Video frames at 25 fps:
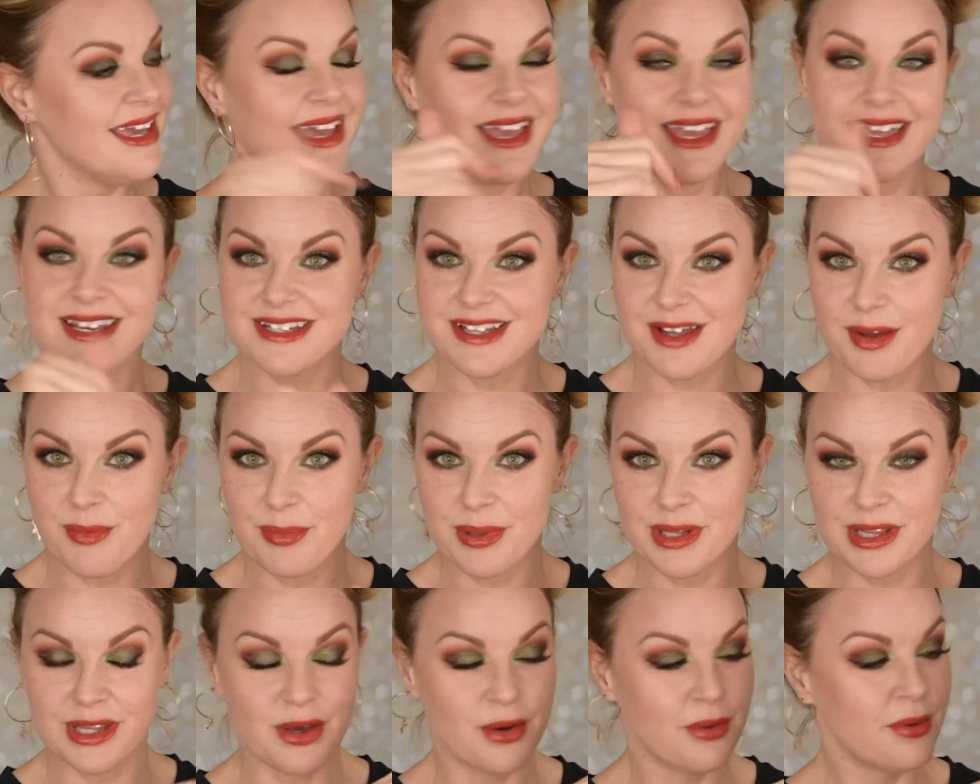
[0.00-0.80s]
and down
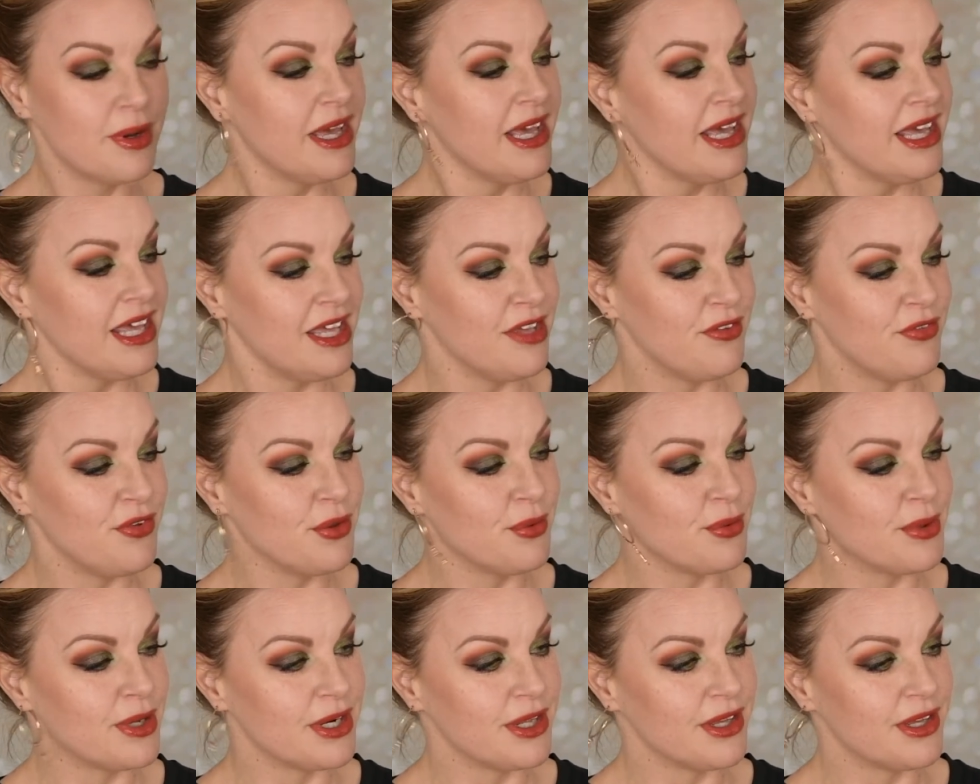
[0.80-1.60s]
below if
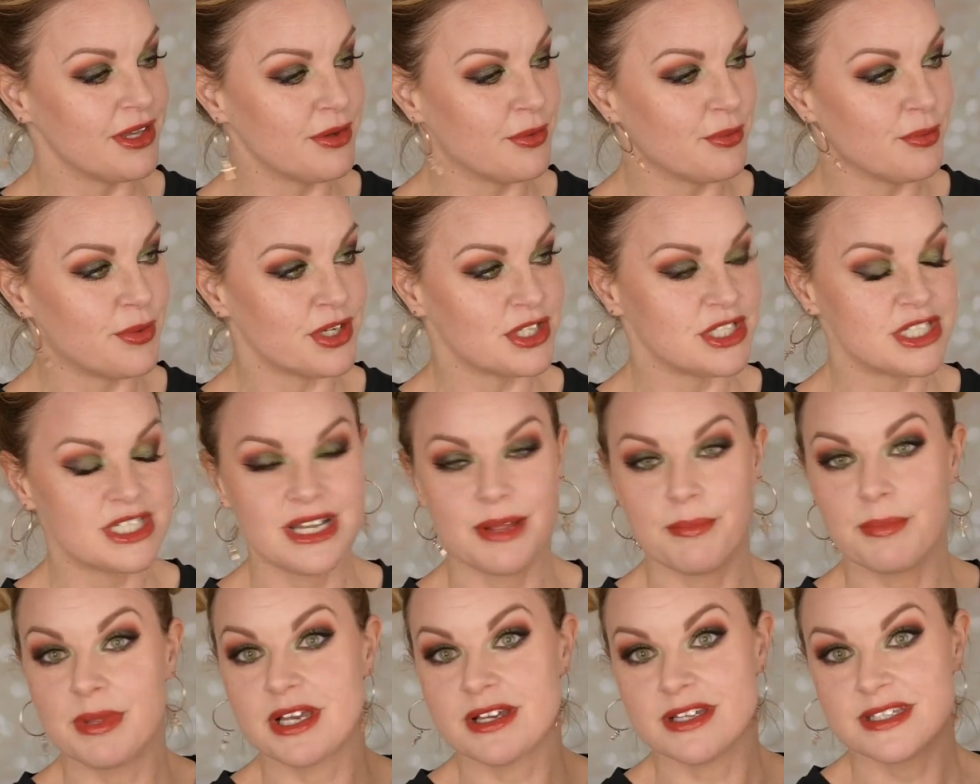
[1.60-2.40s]
you want to watch
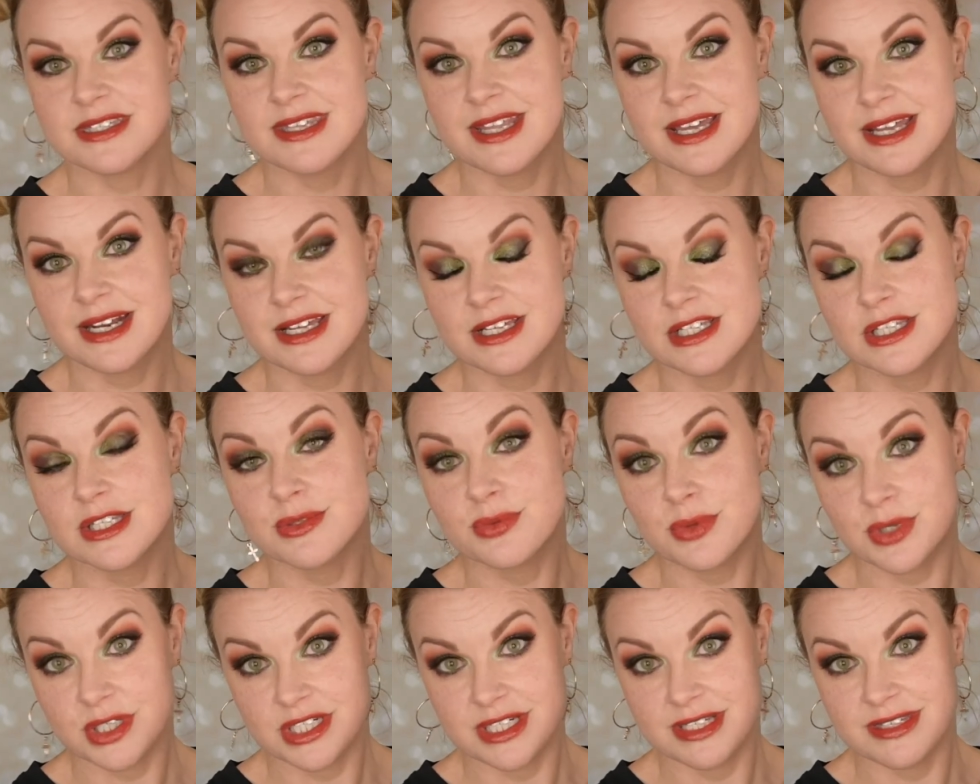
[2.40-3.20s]
that, because then I
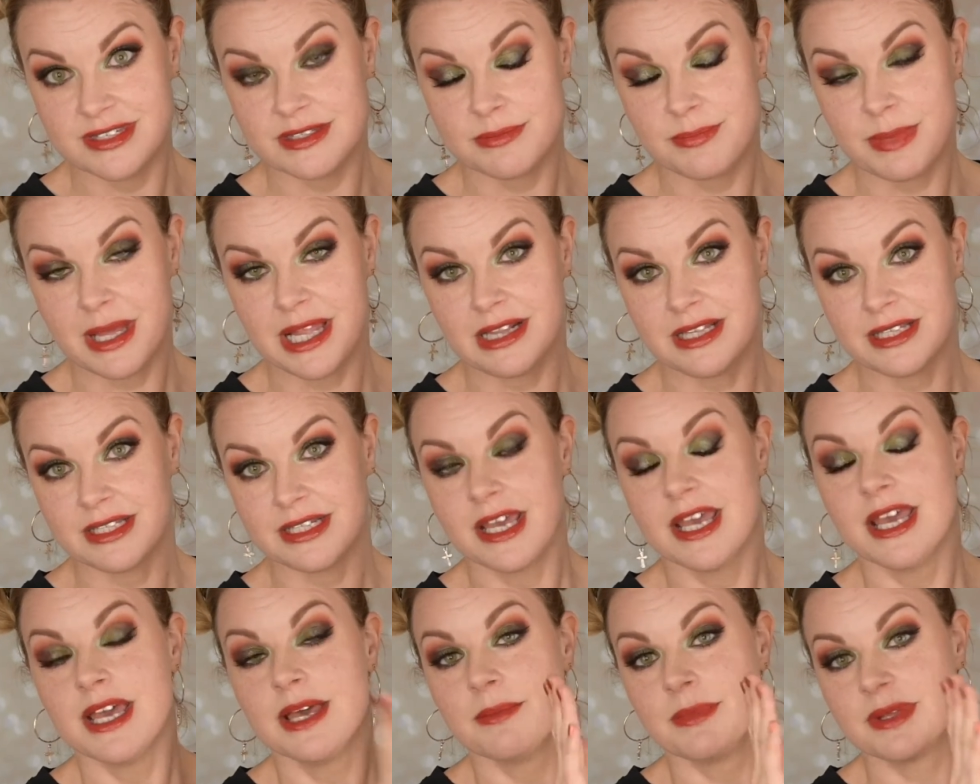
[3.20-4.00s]
swatched this palette.
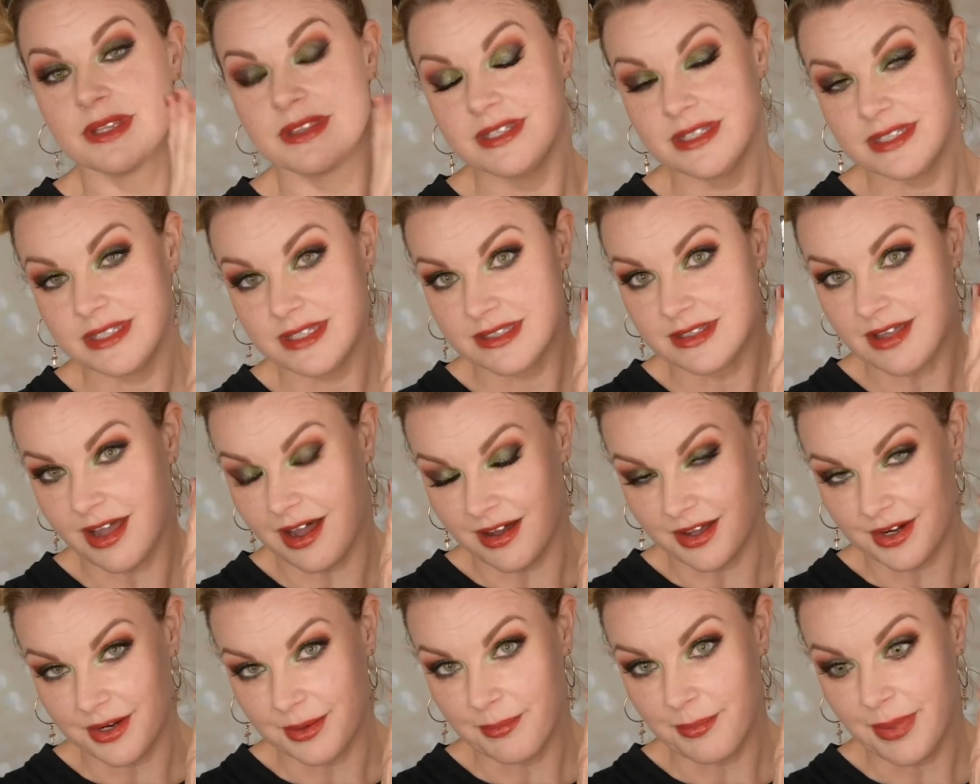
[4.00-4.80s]
But this is the
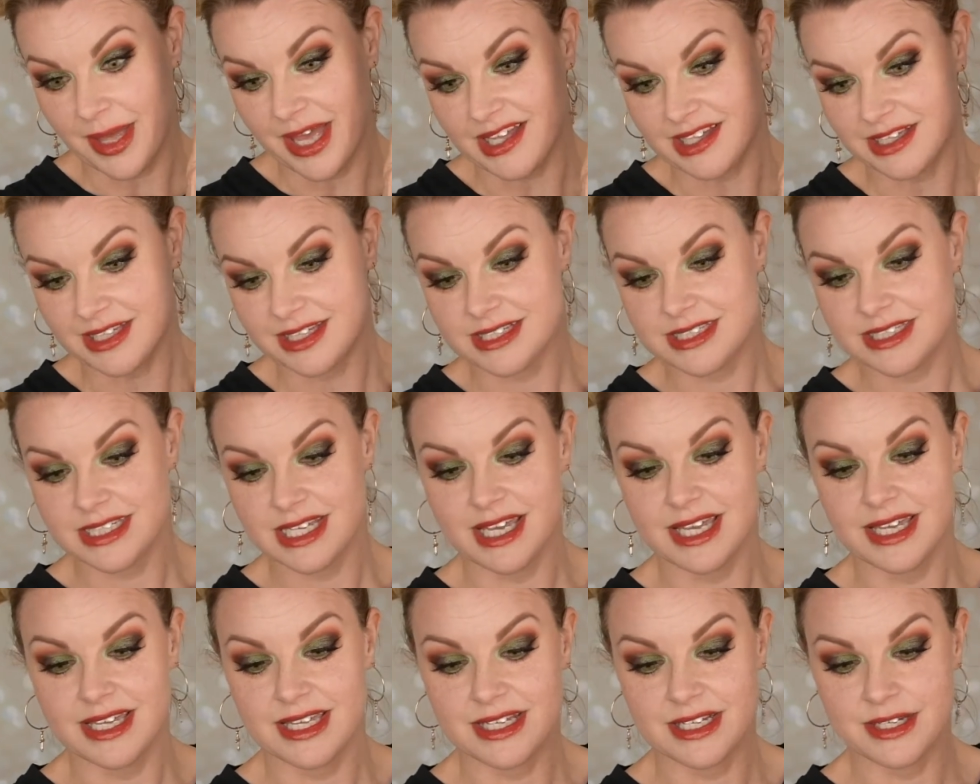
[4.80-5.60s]
autumn palette
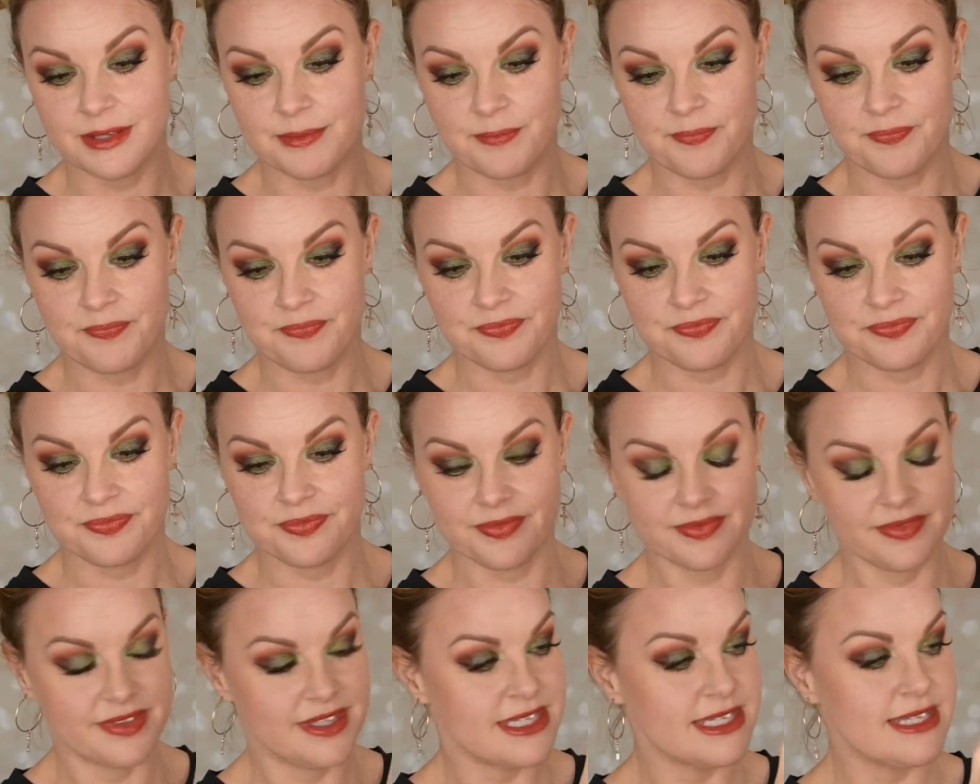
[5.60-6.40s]
and
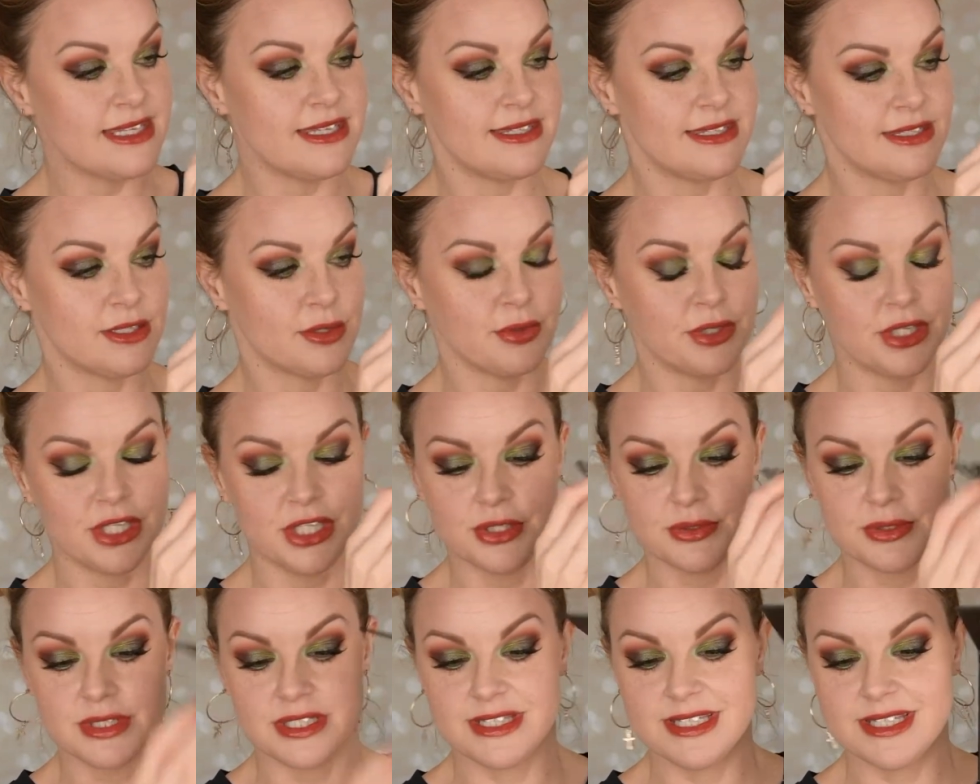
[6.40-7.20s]
this is so
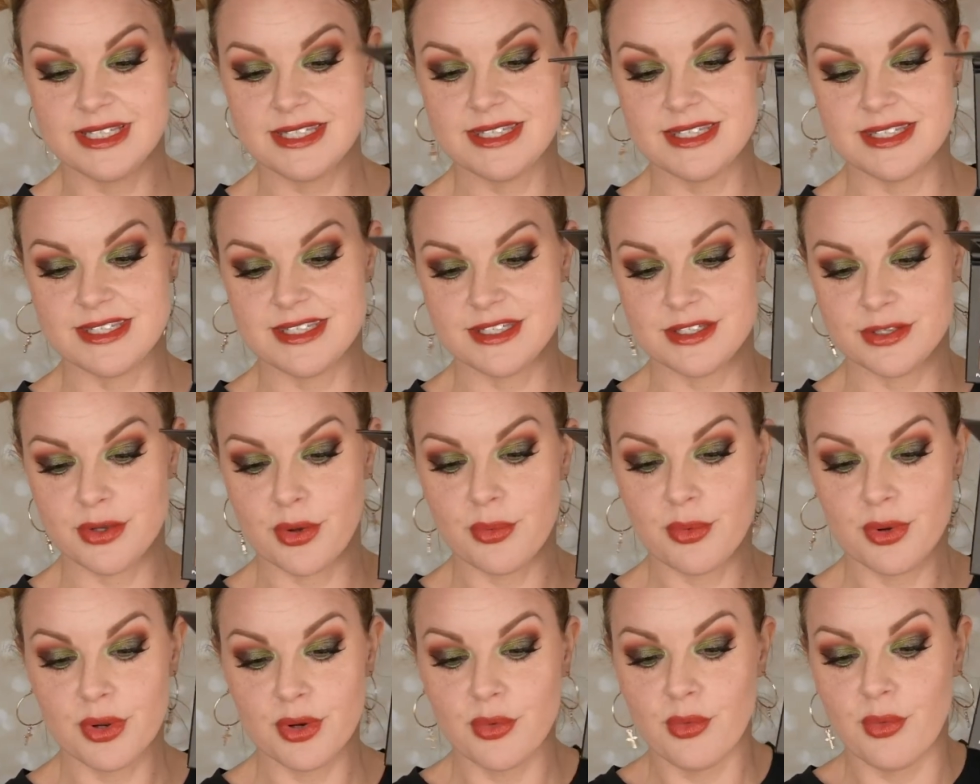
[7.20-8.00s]
cute. This is
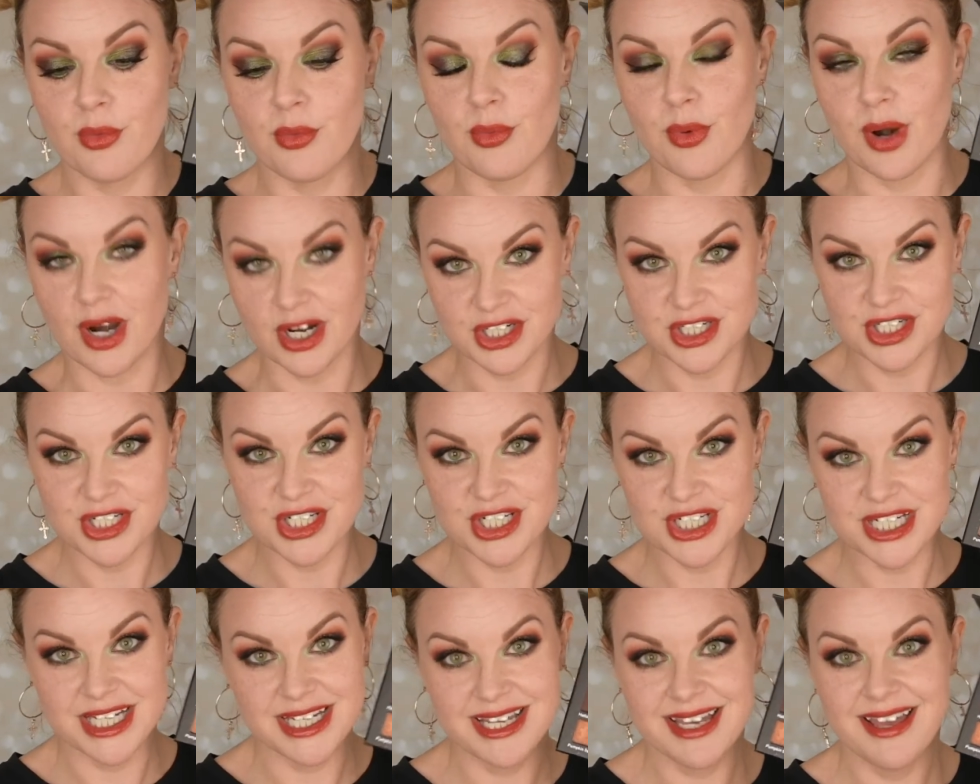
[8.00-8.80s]
so
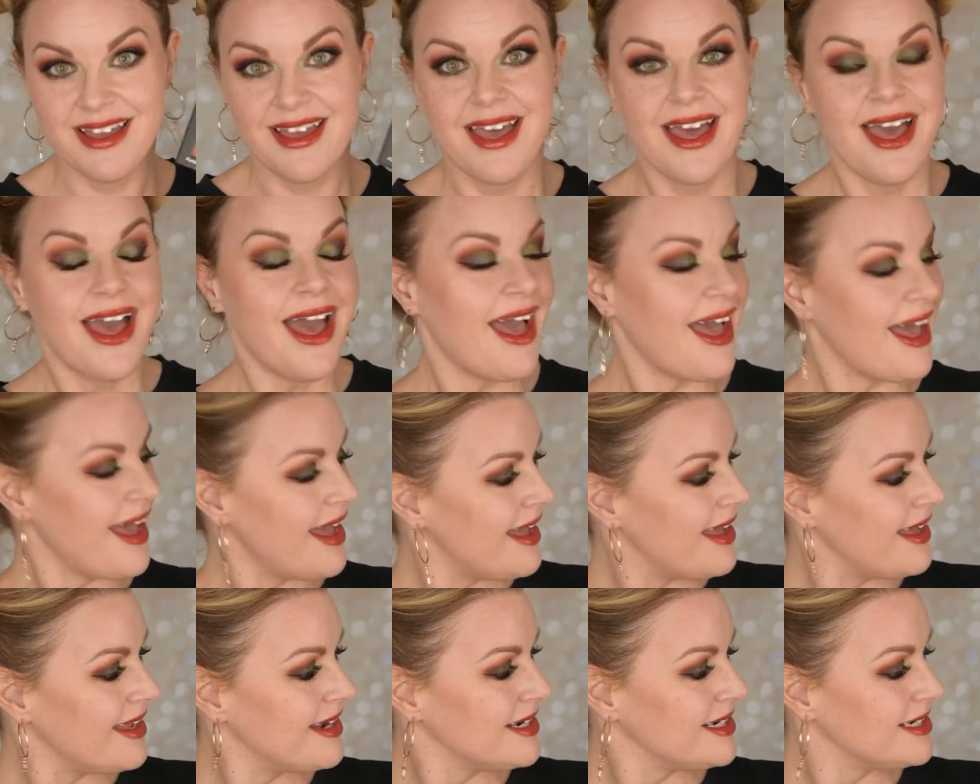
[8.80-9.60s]
grungy
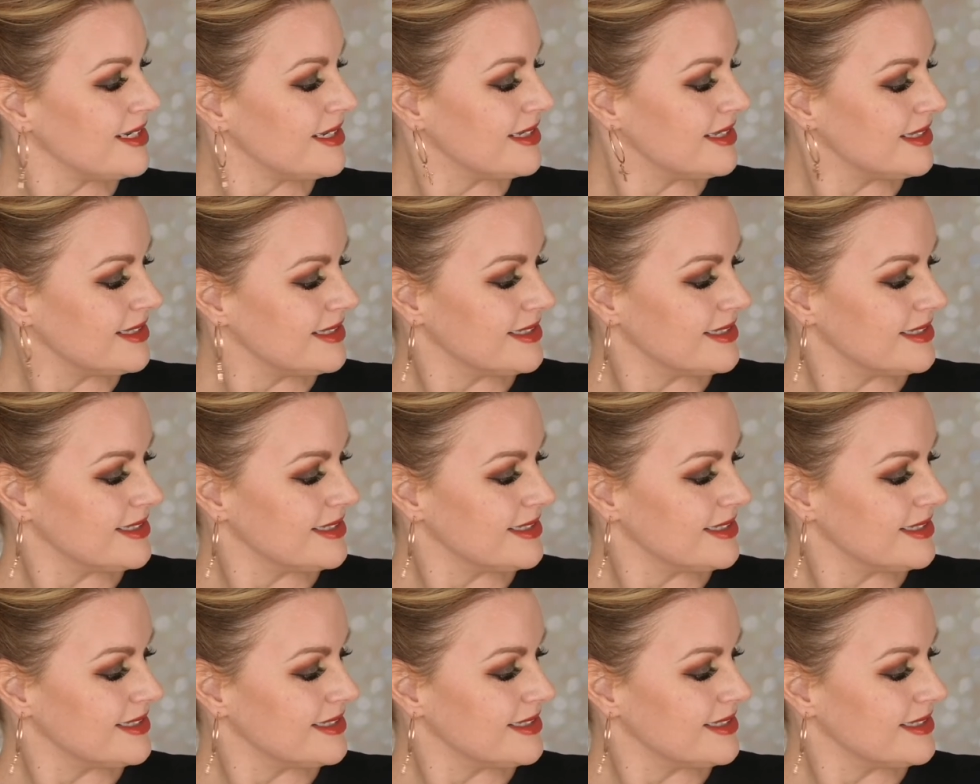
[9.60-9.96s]
and